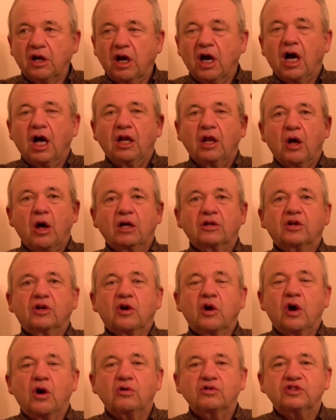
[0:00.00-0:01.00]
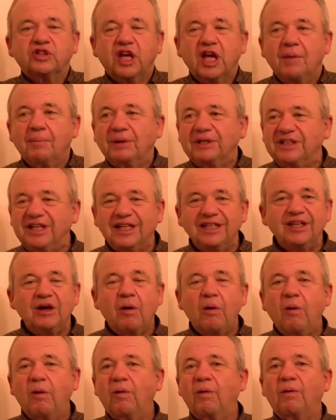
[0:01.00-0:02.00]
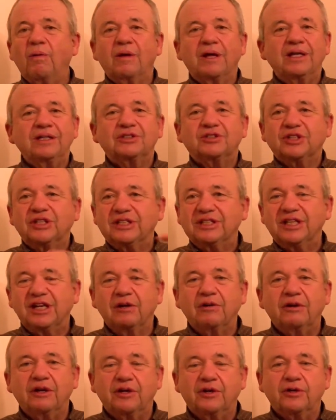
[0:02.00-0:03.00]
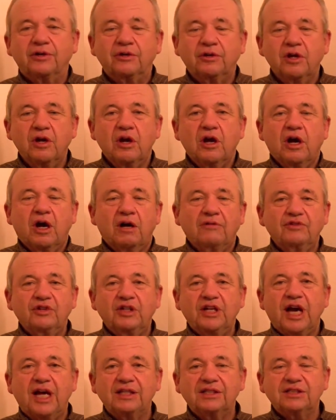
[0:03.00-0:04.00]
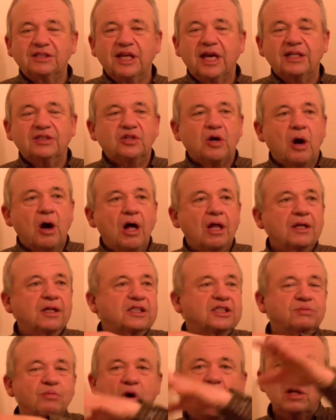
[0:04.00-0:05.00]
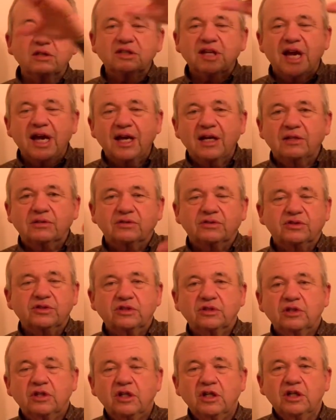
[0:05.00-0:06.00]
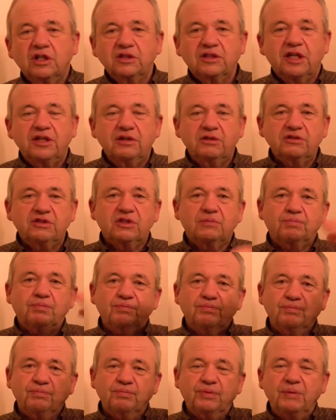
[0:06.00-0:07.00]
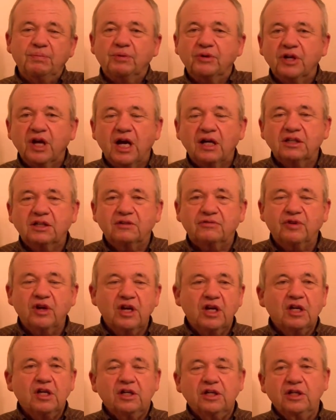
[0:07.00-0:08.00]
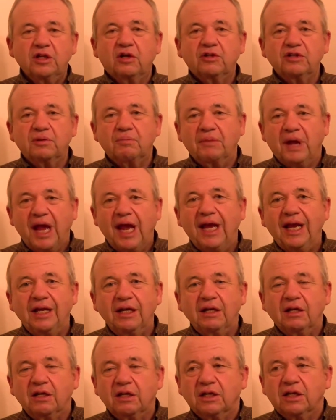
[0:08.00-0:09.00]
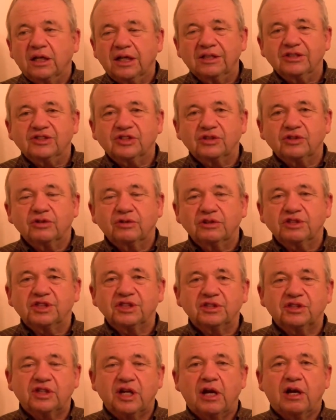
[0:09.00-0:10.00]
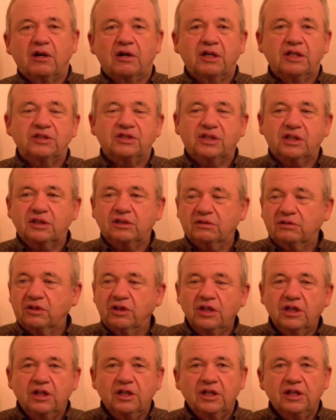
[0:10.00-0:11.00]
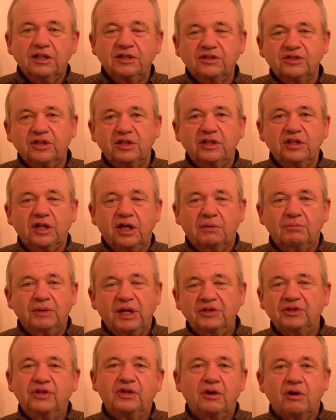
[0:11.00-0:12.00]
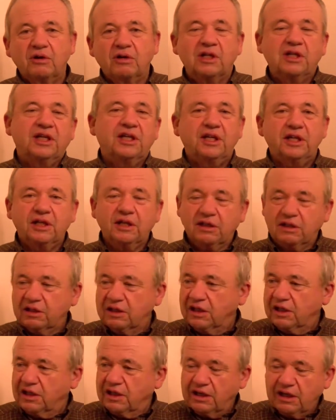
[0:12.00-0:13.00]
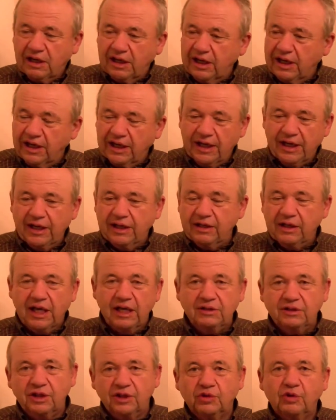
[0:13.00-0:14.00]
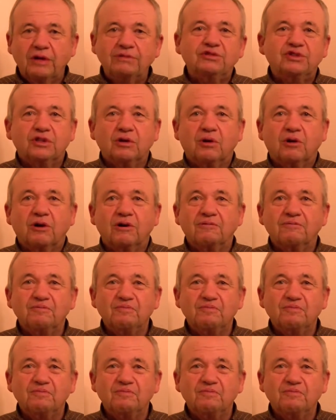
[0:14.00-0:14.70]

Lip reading: along the coast, but then the whole interior of the United States, all these small towns, they used to be productive. The main institutions there is the methadone clinic and the thrift store.